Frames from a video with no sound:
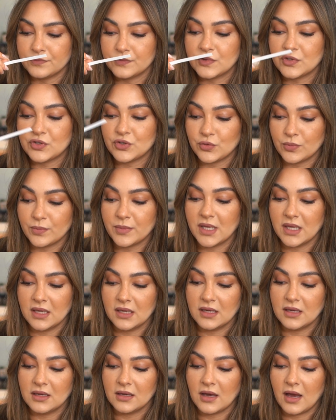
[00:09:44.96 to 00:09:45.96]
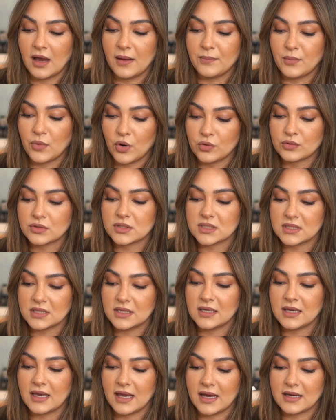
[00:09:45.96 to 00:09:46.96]
to me, I mostly
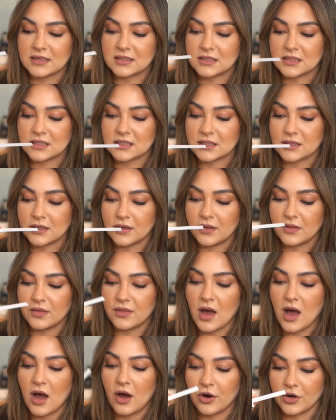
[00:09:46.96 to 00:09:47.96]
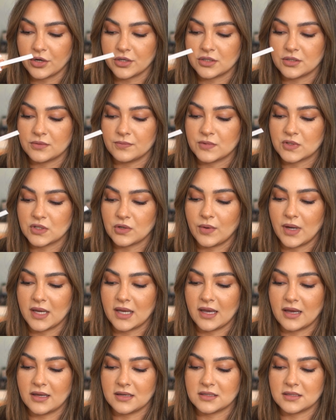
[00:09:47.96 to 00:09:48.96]
get the heart. So I
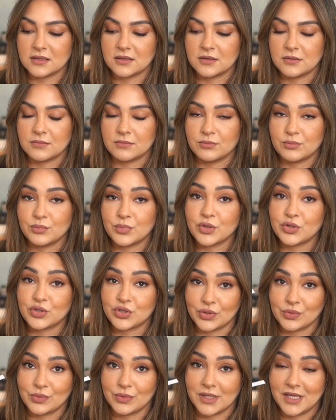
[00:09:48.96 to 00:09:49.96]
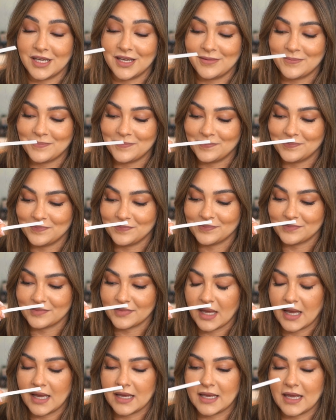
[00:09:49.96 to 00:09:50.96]
get patchouli,
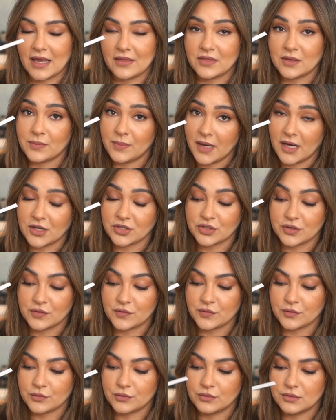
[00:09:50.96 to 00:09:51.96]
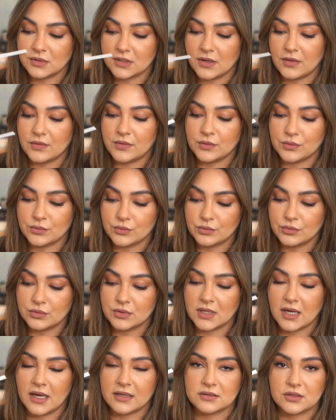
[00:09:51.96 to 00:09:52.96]
I get the passion fruit, the oud,
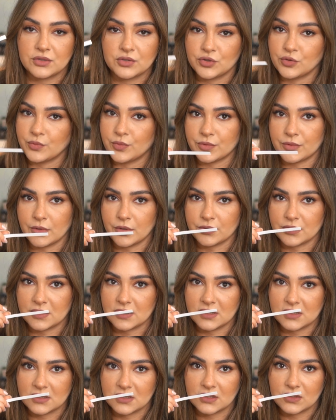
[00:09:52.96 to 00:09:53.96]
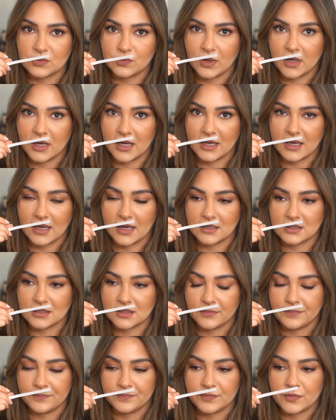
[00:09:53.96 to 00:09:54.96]
and the tuberose. This is what I get
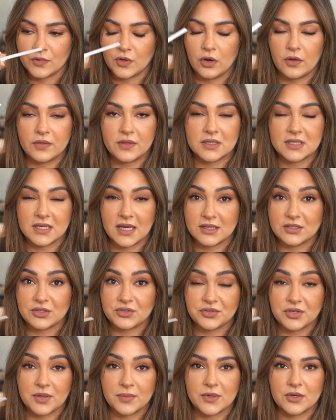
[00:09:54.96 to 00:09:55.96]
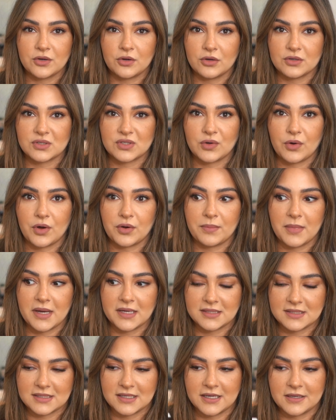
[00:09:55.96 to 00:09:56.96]
on the test strip and also on my
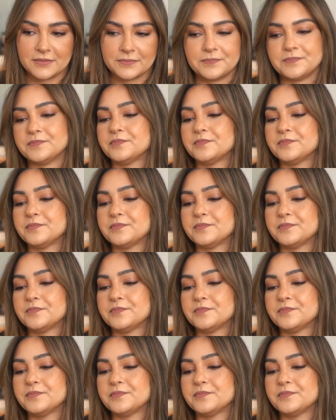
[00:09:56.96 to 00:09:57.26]
skin.